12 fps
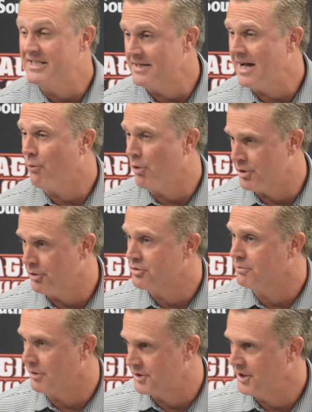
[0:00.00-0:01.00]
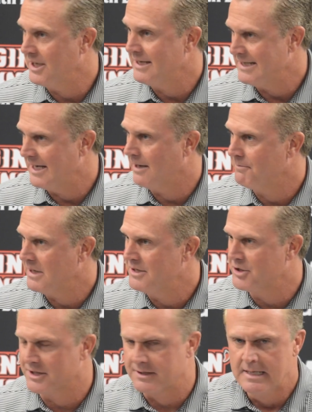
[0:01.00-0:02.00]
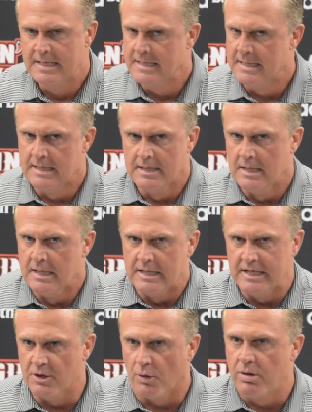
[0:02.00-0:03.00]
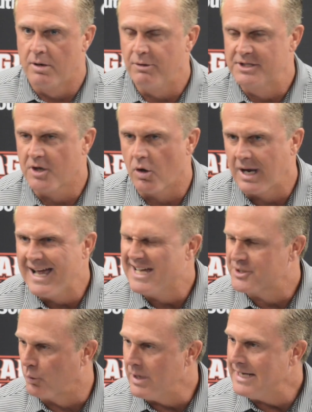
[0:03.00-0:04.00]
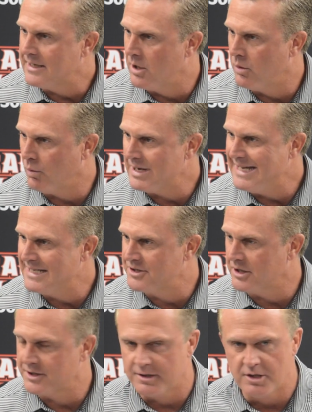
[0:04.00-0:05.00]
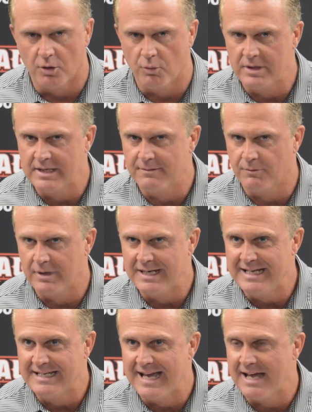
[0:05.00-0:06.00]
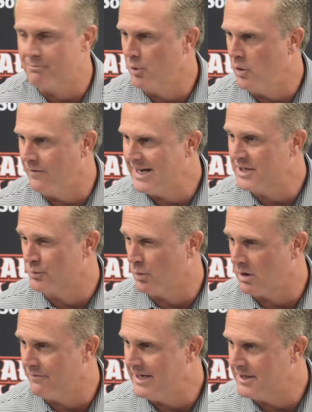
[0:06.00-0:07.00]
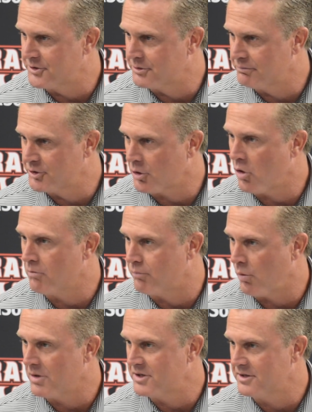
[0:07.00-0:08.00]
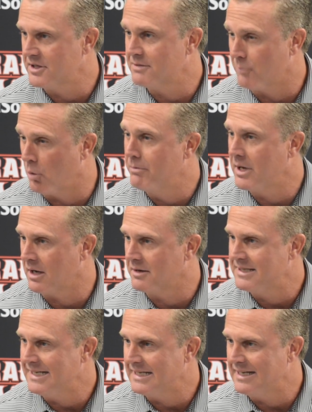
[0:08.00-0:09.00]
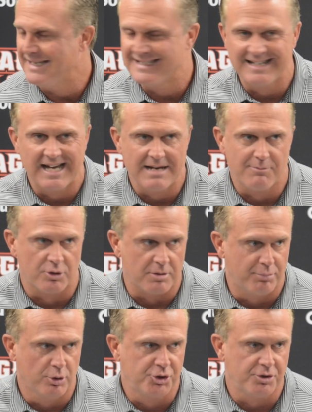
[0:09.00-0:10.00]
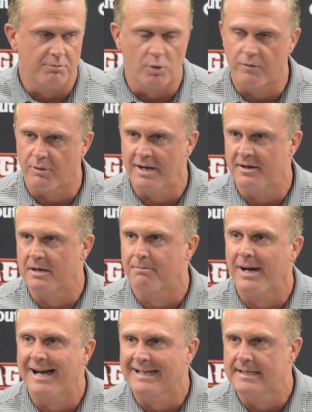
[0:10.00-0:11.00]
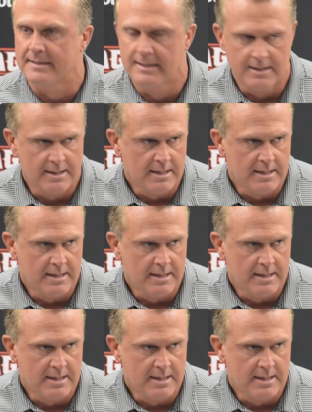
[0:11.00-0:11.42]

If he's not 100%, yeah. He just, you know, we saw last week when he's just, you know, when he can't move, and that's one of his strong points is his mobility, and he's not able to push and move around in the pocket.